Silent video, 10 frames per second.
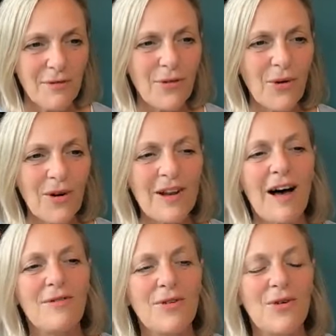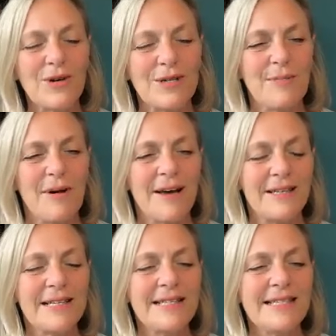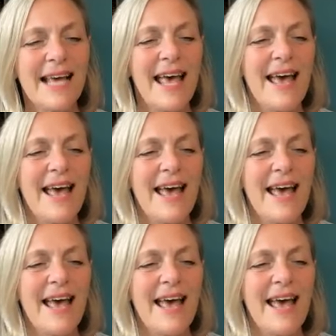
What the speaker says: 4, law of correspondence,